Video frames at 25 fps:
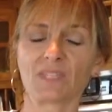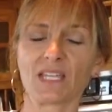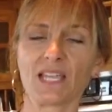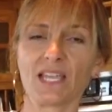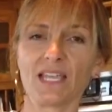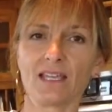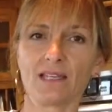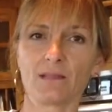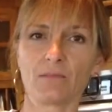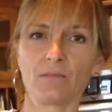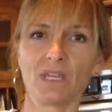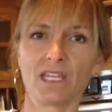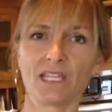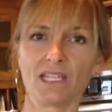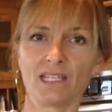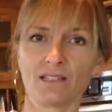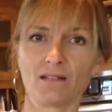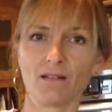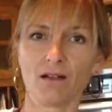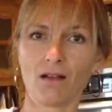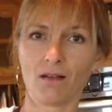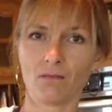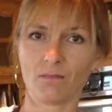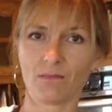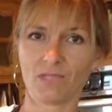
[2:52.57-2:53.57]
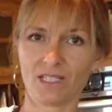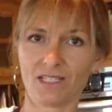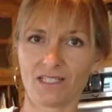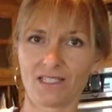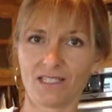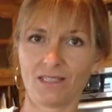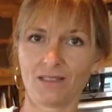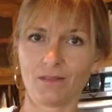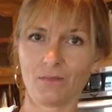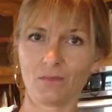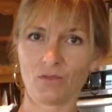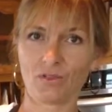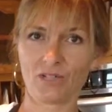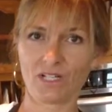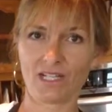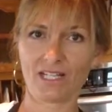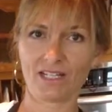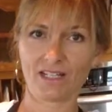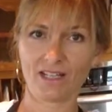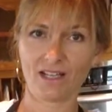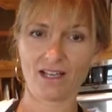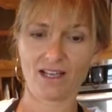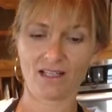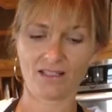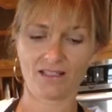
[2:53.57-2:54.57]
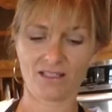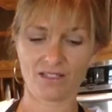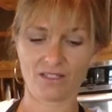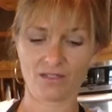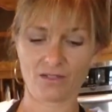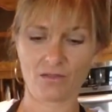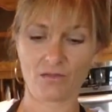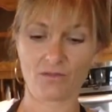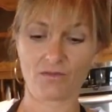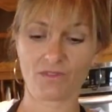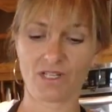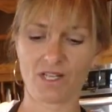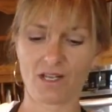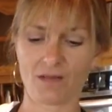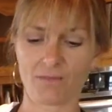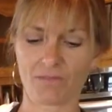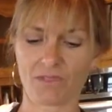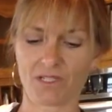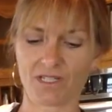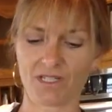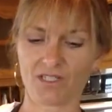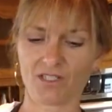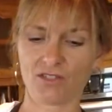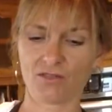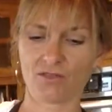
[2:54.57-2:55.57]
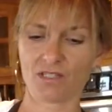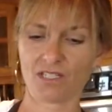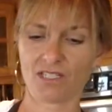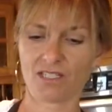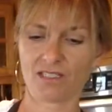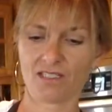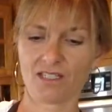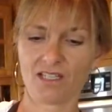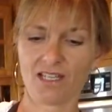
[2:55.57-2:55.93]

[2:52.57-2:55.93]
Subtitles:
and making omelets in the morning on the stovetop because you can